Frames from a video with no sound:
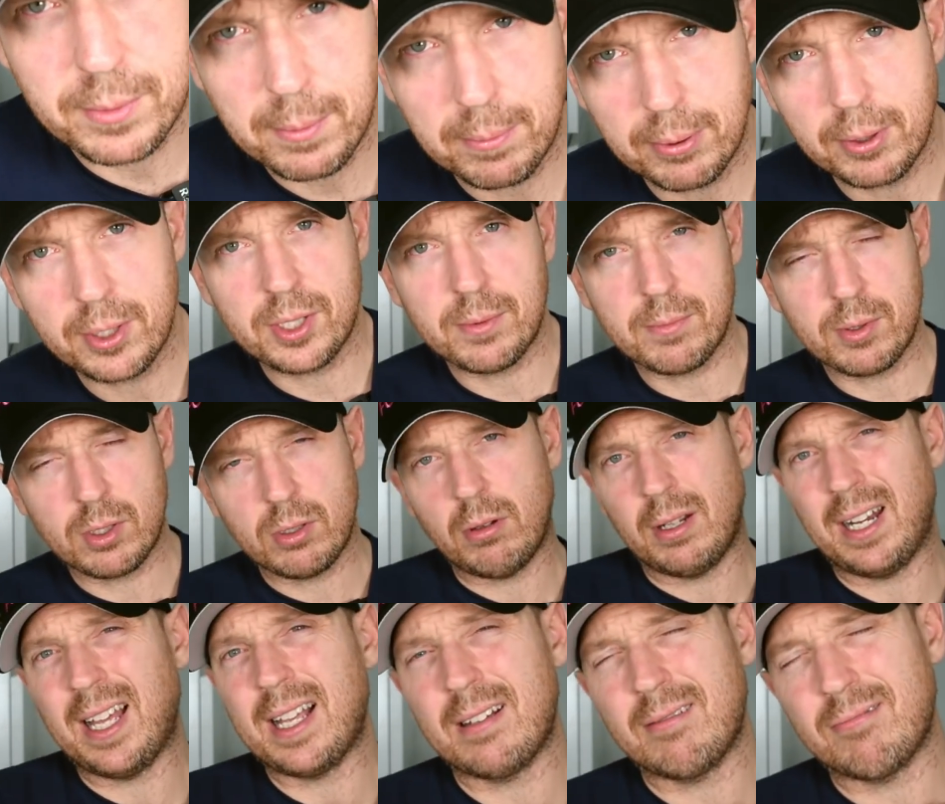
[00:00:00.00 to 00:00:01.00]
The Prism's not
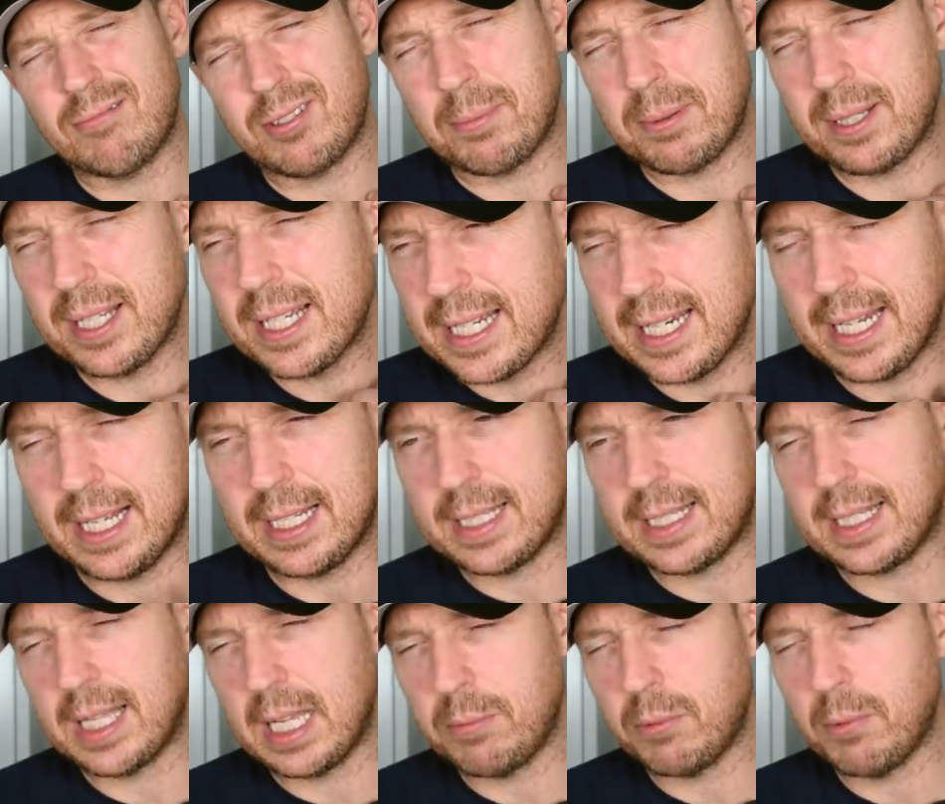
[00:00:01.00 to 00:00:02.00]
an un particularly
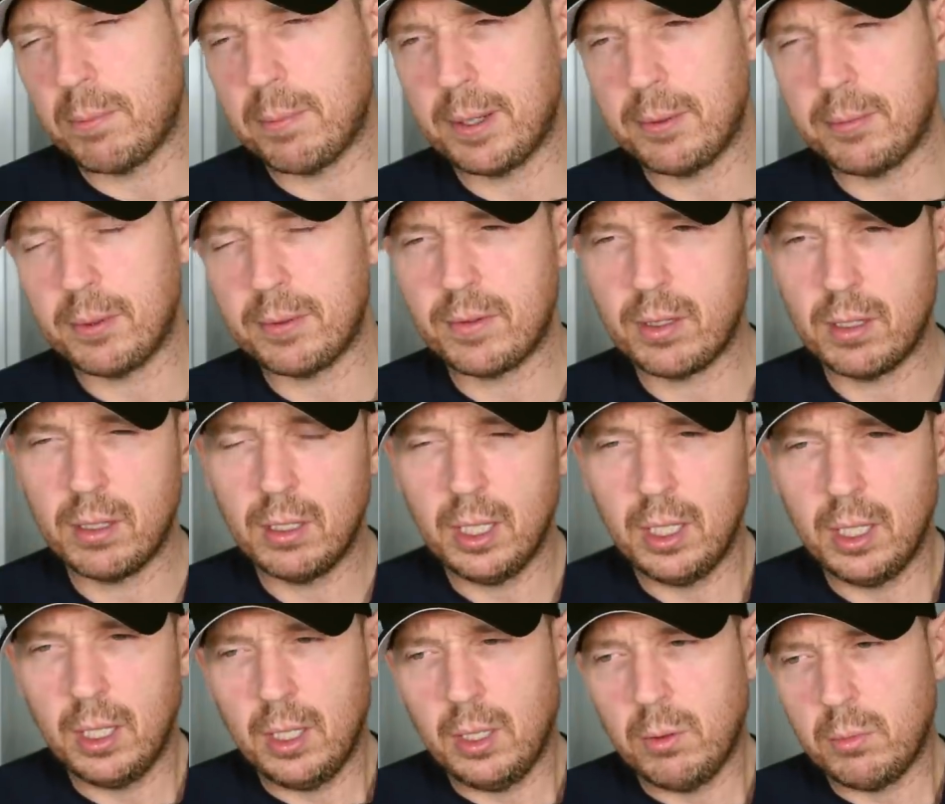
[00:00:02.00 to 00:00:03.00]
unstable, but with the
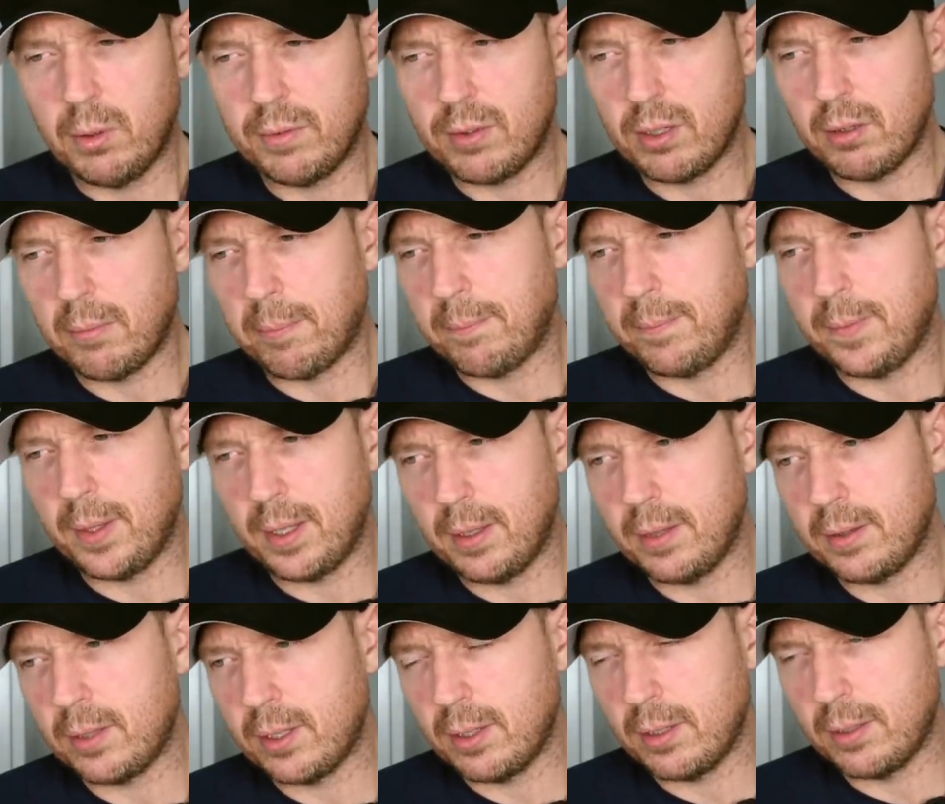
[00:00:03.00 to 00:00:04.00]
with the,
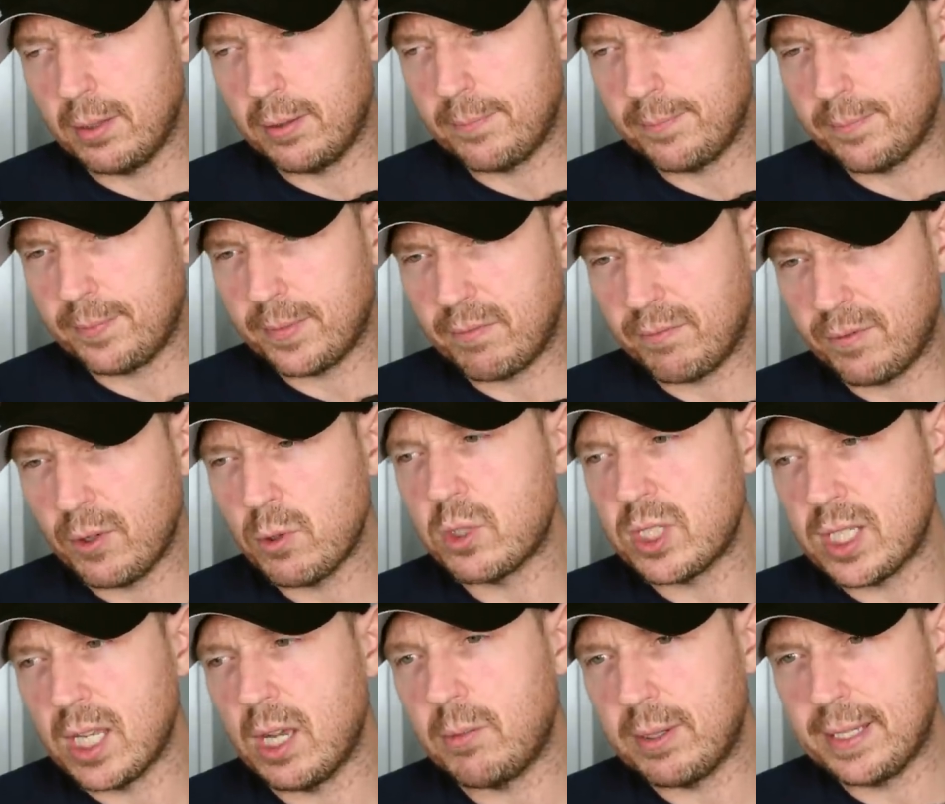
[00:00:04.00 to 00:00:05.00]
the the fuel
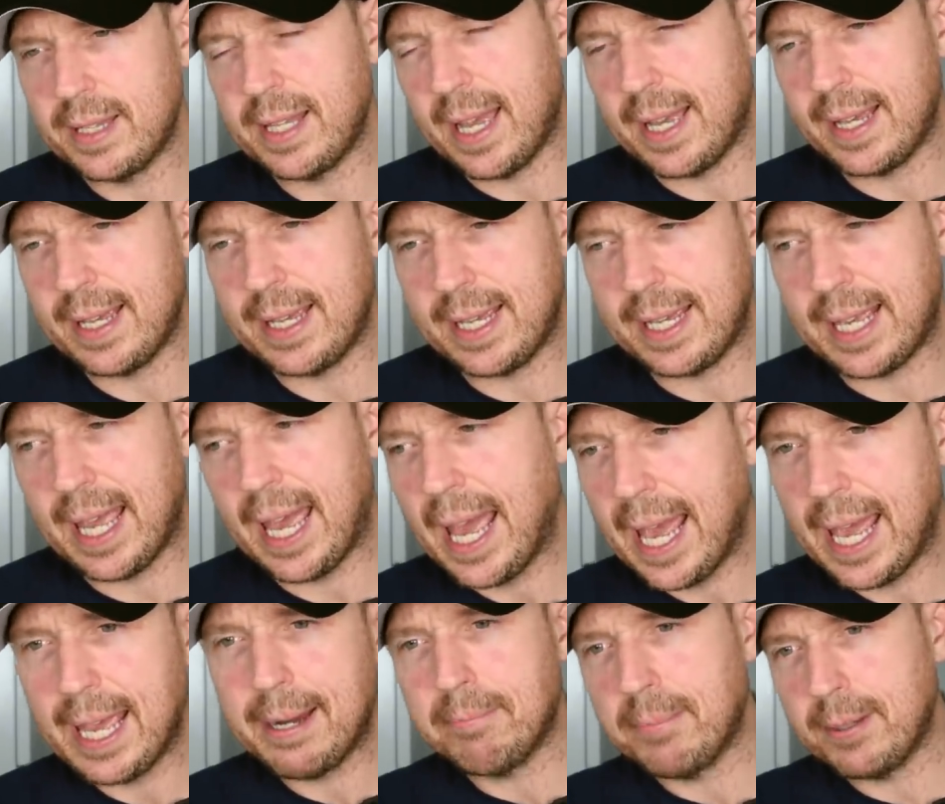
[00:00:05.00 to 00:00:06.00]
cell in that, it
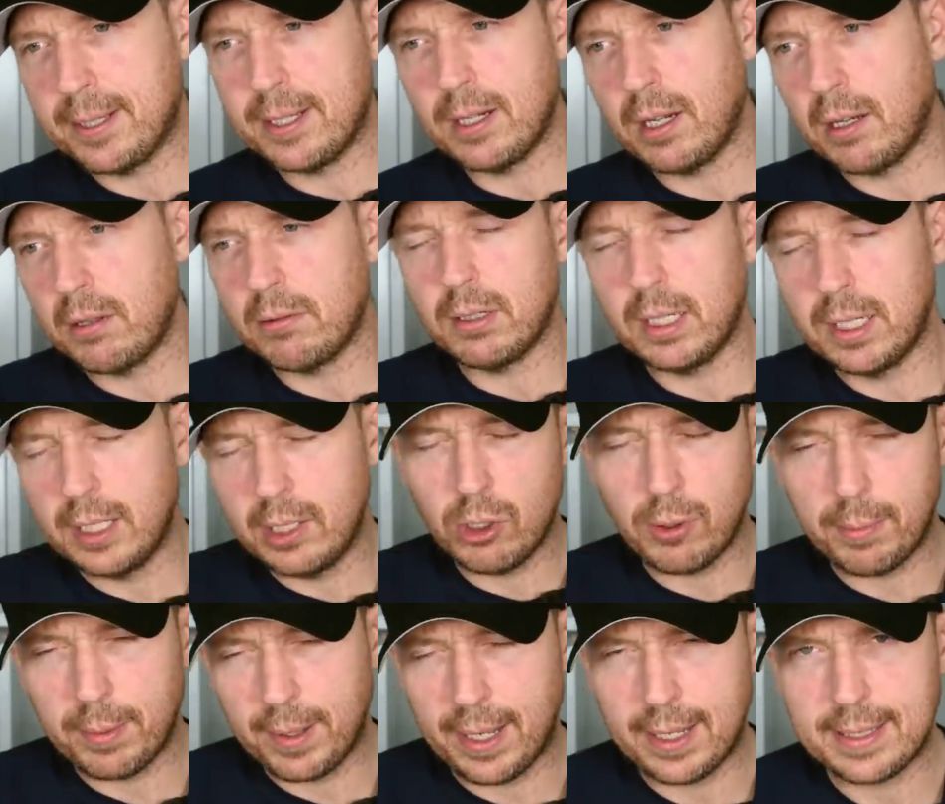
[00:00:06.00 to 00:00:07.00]
can be, you know, a
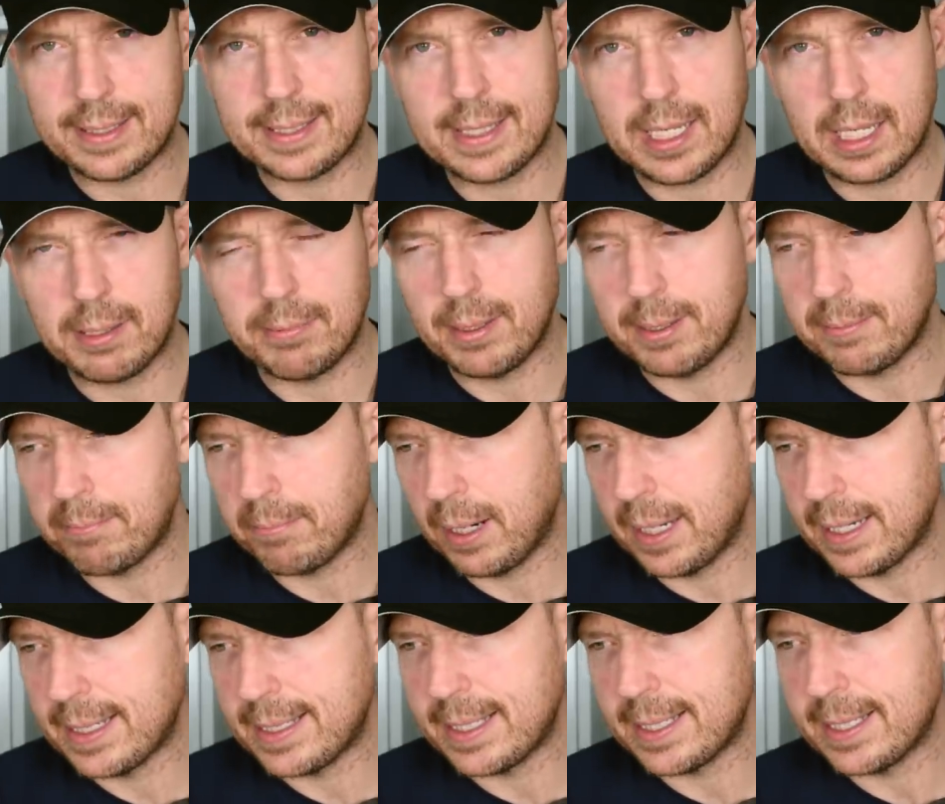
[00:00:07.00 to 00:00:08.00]
little bit unstable in
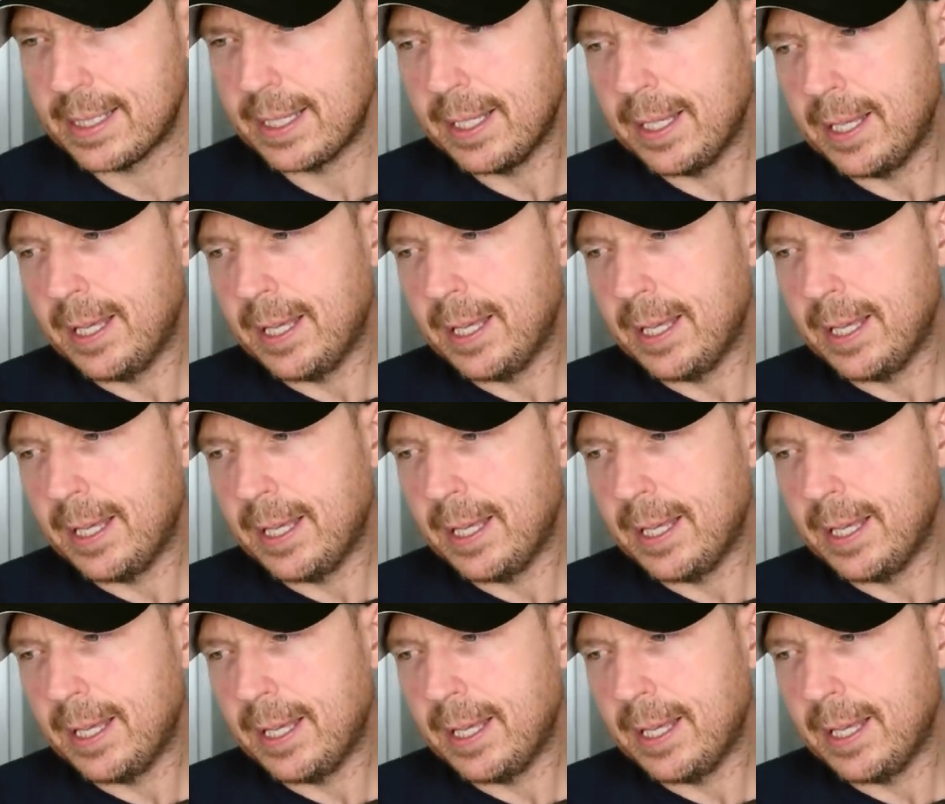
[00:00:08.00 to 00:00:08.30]
places.